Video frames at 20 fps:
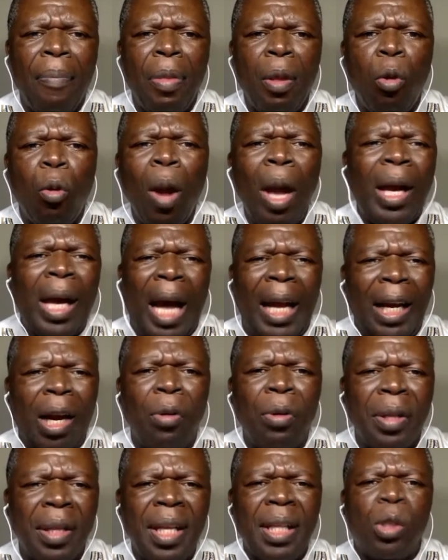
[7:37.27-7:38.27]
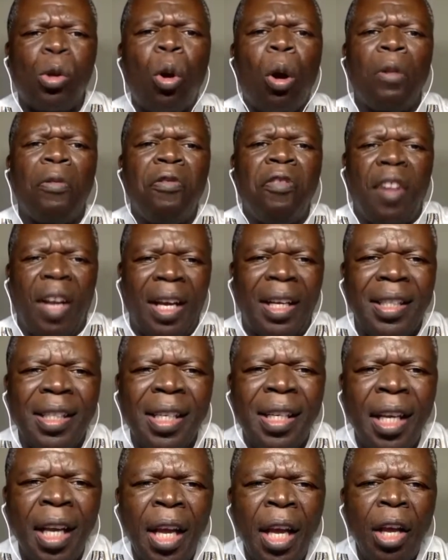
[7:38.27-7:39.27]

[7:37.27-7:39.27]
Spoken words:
work around this conflict,